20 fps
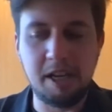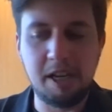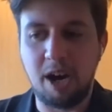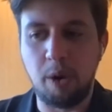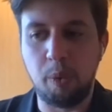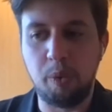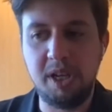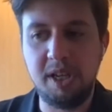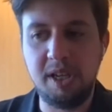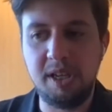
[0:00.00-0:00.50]
Are
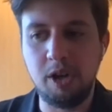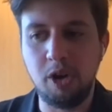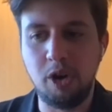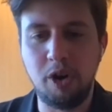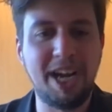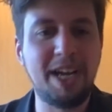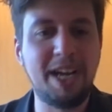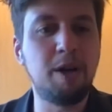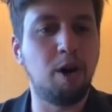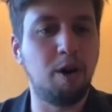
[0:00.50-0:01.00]
we
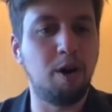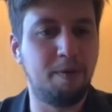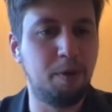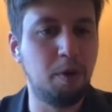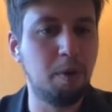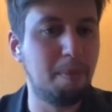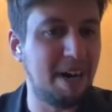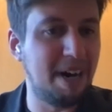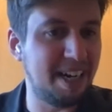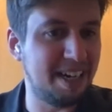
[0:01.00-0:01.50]
ahead of
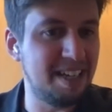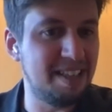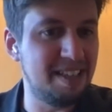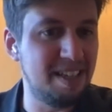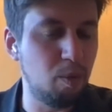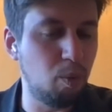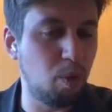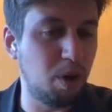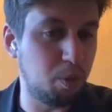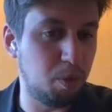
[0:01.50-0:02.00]
the market
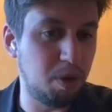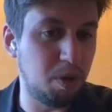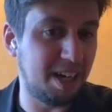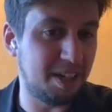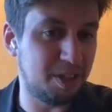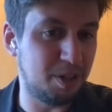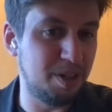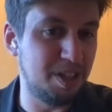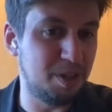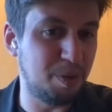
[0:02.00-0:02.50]
in what we are
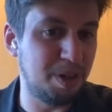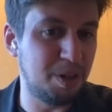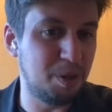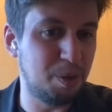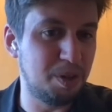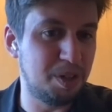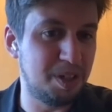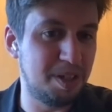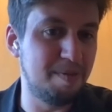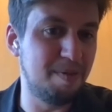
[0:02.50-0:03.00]
actually trying
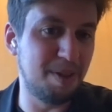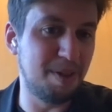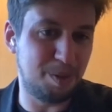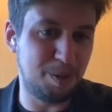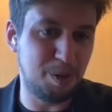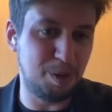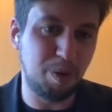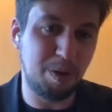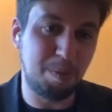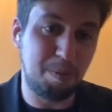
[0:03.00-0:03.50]
to achieve
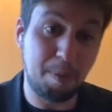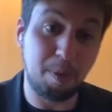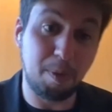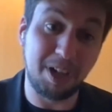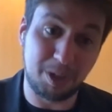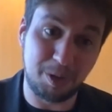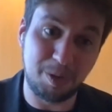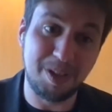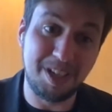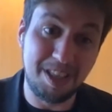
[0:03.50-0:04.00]
versus what people
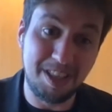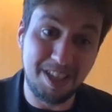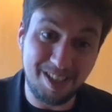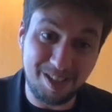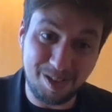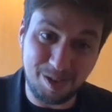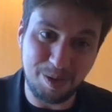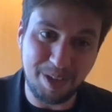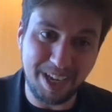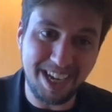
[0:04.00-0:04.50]
actually need
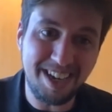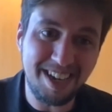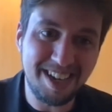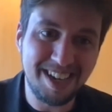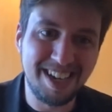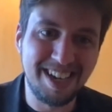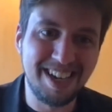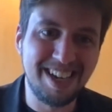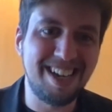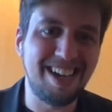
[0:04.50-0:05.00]
today?
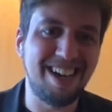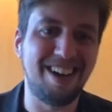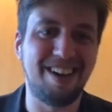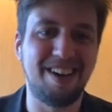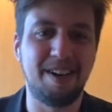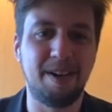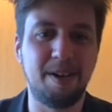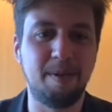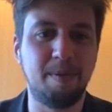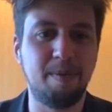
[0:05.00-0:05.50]

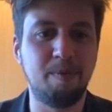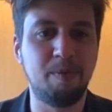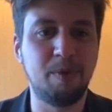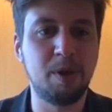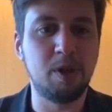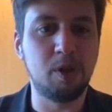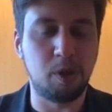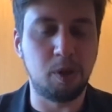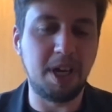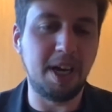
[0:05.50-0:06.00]

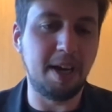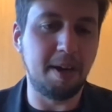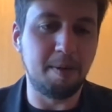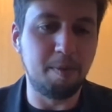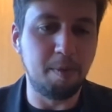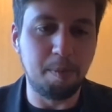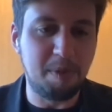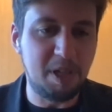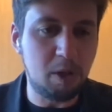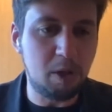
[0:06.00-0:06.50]
So yeah,
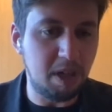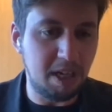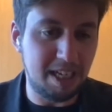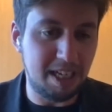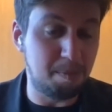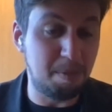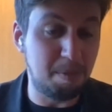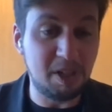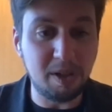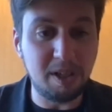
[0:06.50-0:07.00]

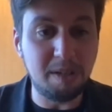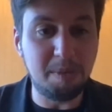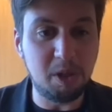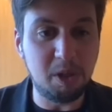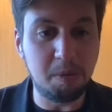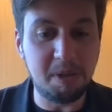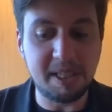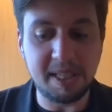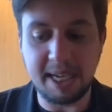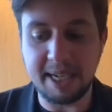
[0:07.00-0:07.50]
especially in
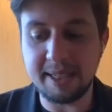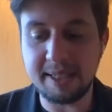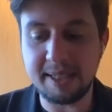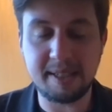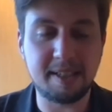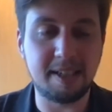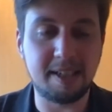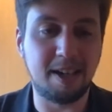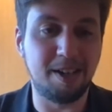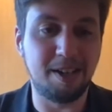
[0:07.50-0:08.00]
B2B
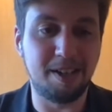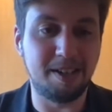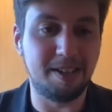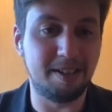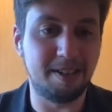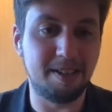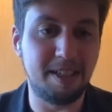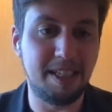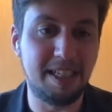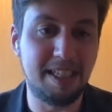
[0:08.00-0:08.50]
SaaS,
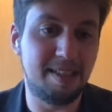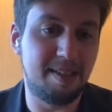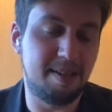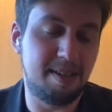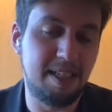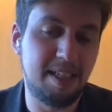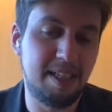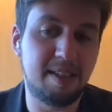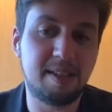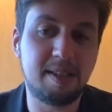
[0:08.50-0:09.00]

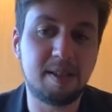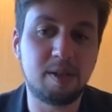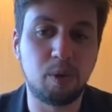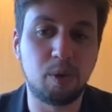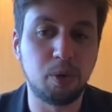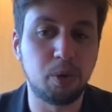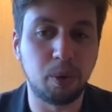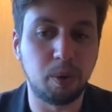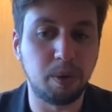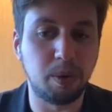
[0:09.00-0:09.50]
it's
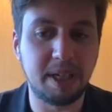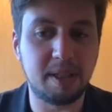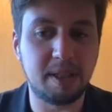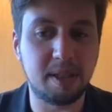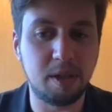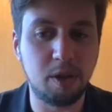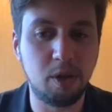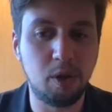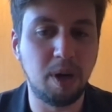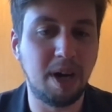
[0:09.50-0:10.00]
crucial that
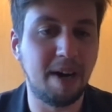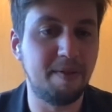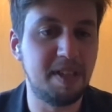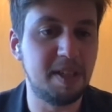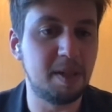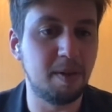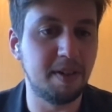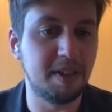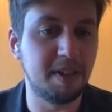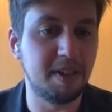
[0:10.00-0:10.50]
you have
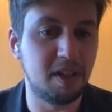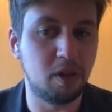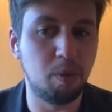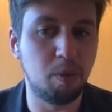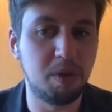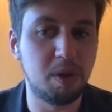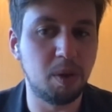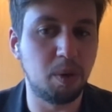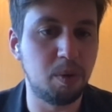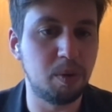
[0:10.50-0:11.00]
this conversation
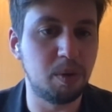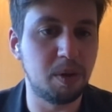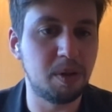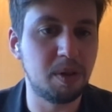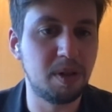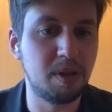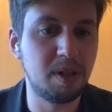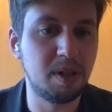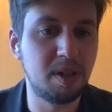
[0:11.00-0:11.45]
with your users.